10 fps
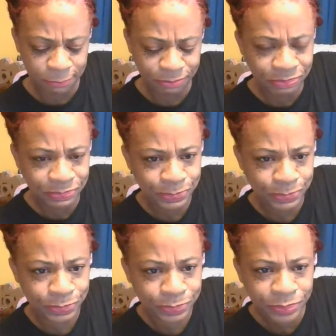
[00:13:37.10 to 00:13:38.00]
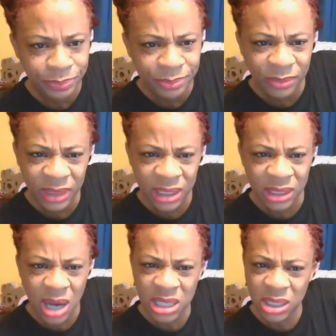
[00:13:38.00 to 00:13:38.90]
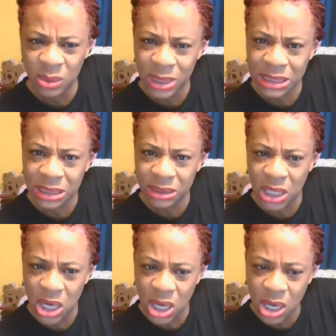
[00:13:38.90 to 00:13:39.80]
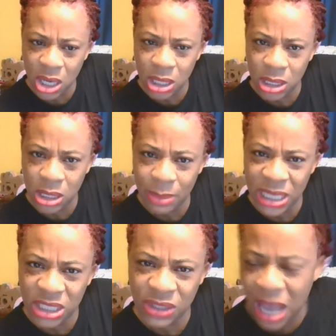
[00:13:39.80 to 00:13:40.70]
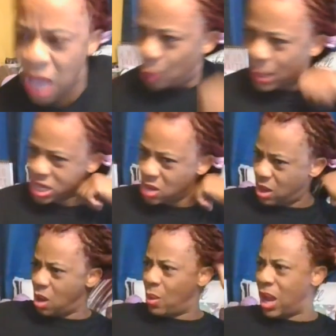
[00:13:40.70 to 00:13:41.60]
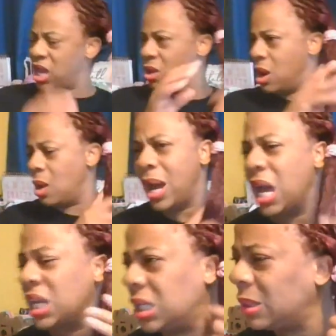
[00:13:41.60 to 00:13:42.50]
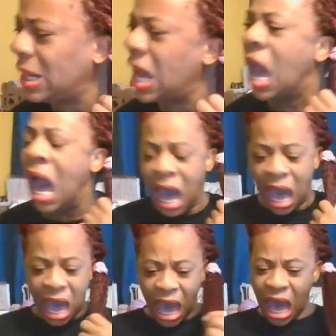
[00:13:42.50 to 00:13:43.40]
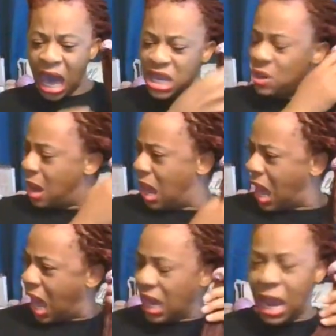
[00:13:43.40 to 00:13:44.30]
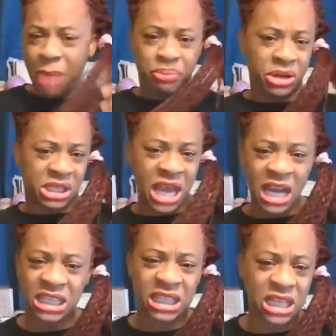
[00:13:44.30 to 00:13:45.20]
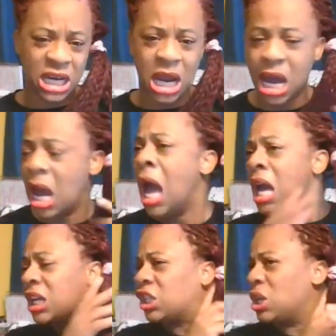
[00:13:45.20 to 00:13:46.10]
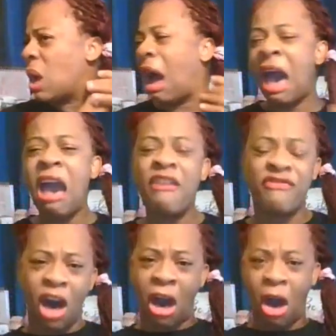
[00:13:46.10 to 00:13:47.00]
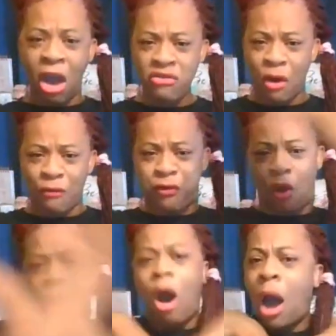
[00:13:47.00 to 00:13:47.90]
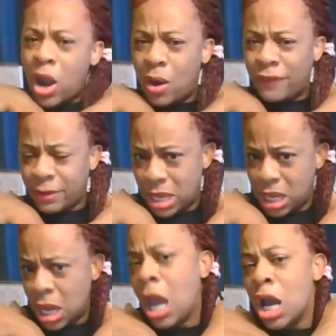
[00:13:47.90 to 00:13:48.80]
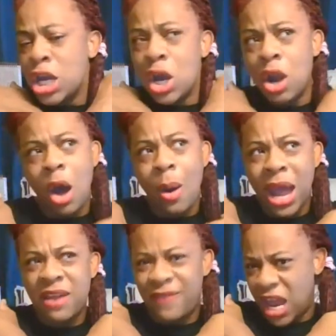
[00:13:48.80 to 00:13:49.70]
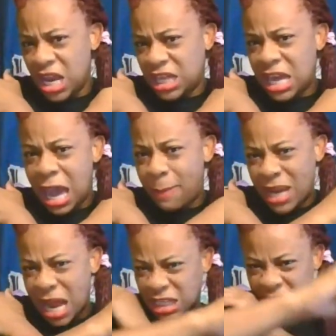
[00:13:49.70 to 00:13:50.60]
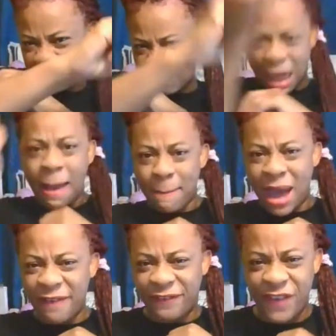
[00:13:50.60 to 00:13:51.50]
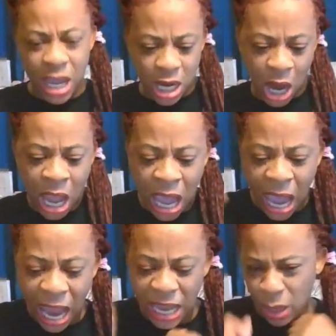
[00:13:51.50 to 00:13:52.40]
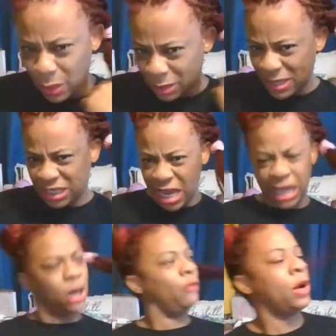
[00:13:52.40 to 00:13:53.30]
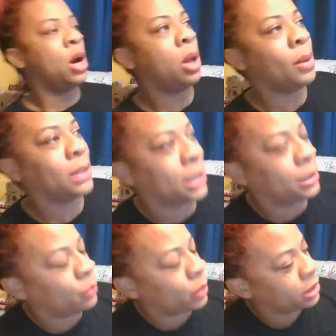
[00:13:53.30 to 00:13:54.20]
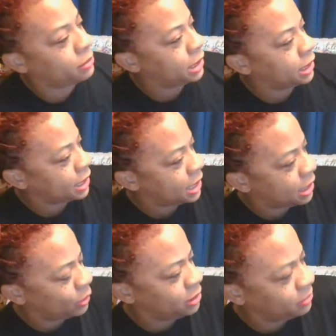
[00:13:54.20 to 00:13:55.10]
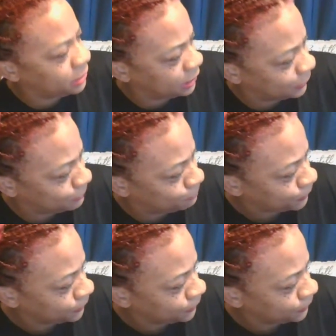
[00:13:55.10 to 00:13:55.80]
And you wasn't hurt or nobody tried. Well, you know what? You know what? You know what? I got protection, girl, because, you know, I have the hand of God over me, you know, and if anything happened, I just snap my finger and it will be taken over. Hold up. Wait a minute, Kai. Wait a minute now.